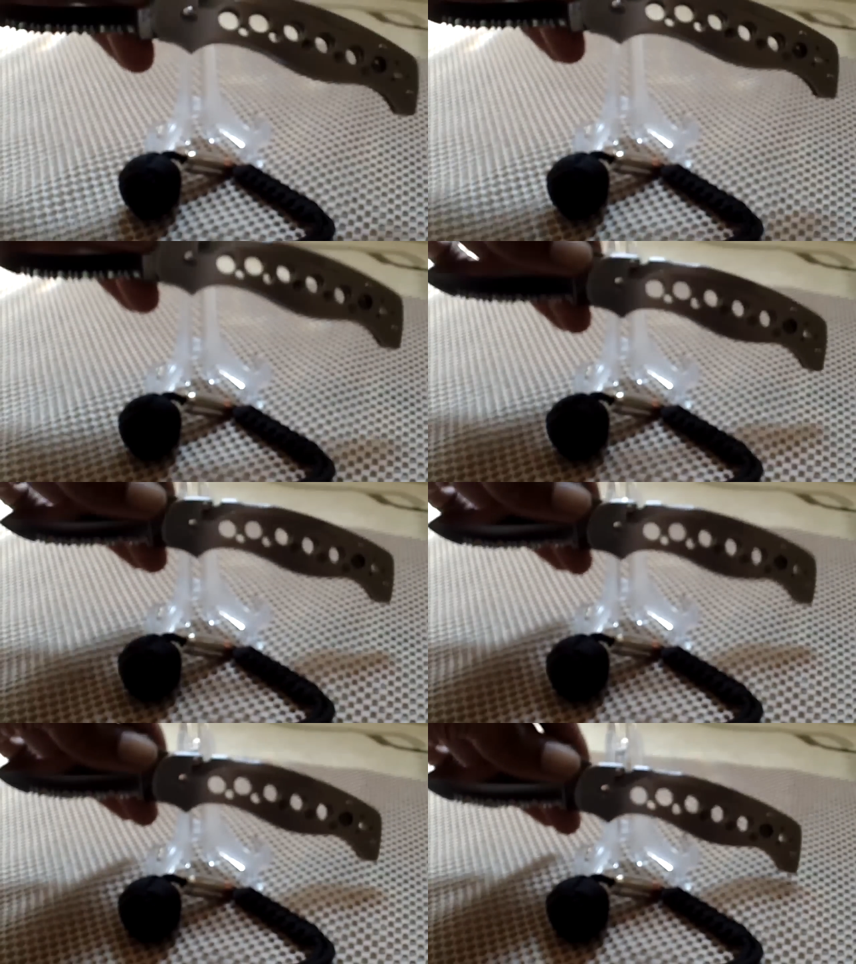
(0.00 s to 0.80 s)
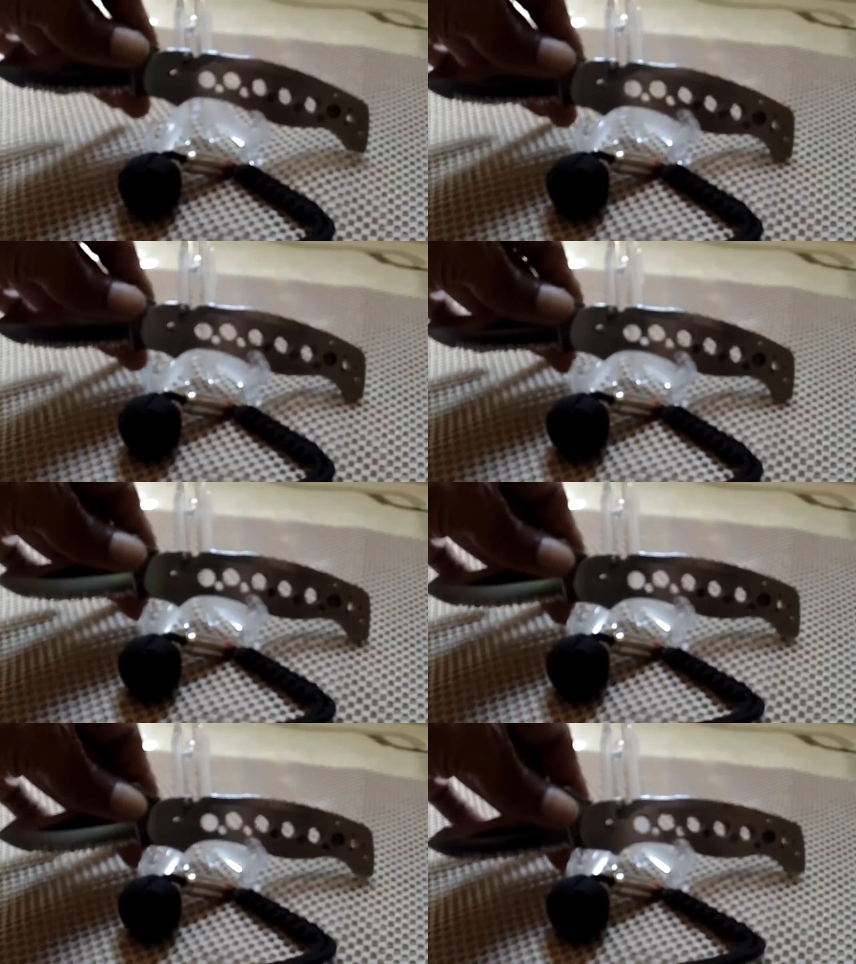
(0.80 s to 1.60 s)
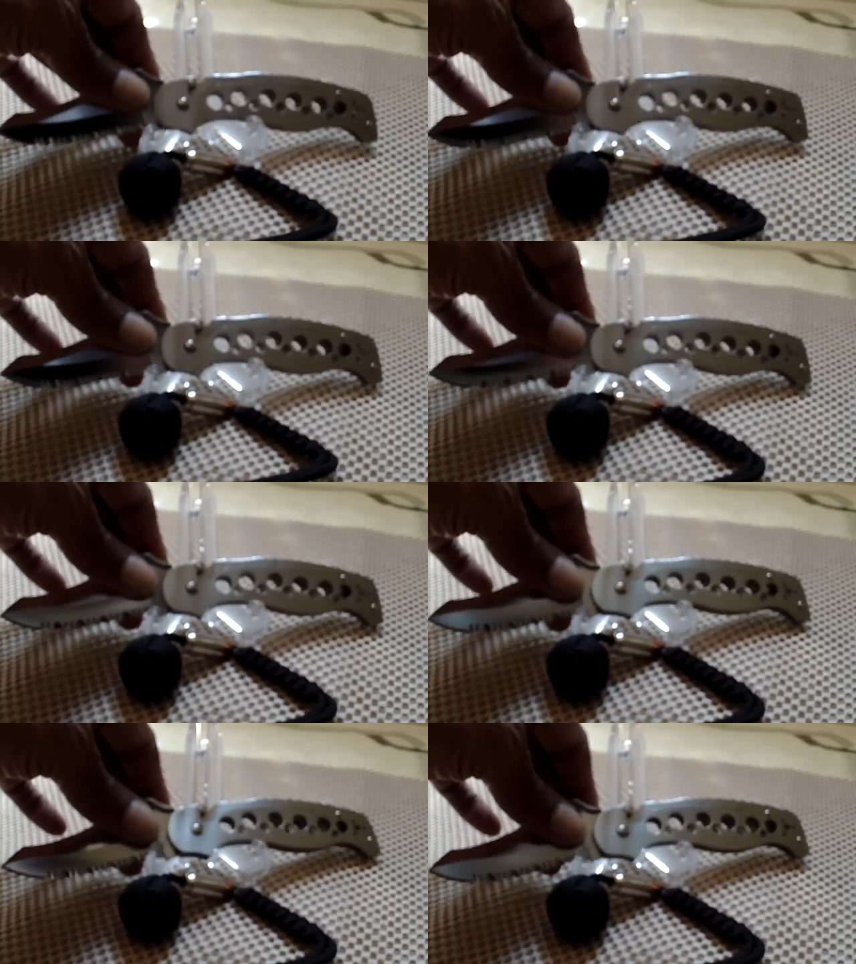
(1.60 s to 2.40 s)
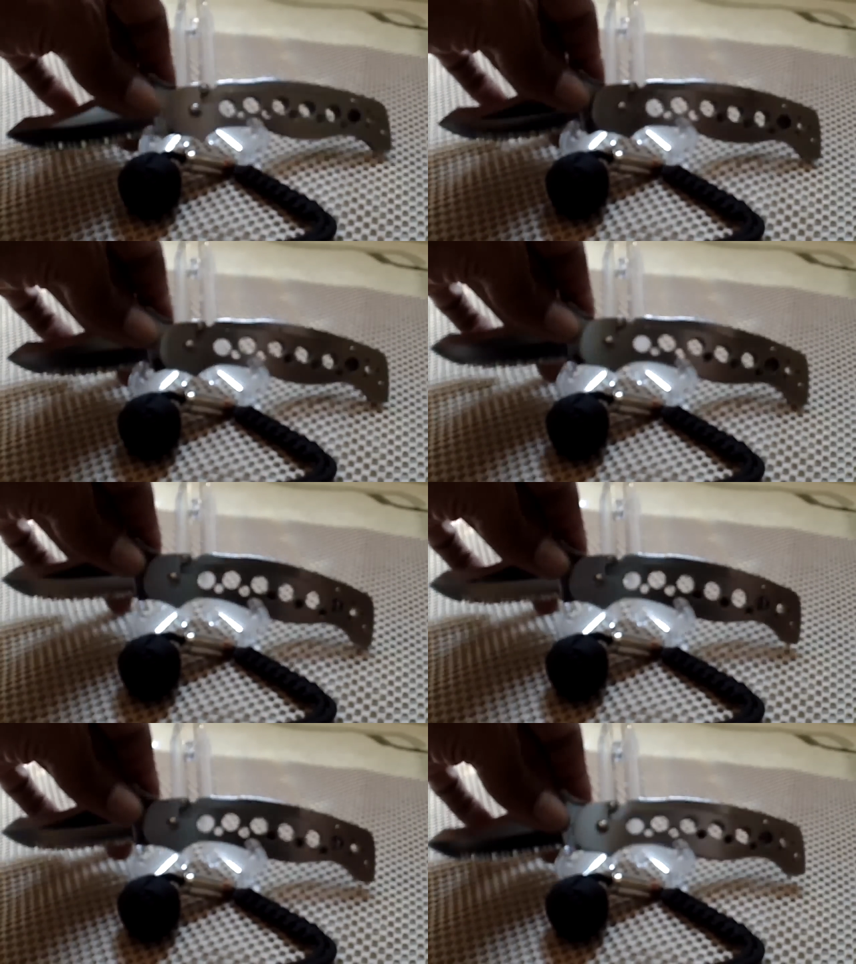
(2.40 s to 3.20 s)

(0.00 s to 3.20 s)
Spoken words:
[unreadable: no face in view]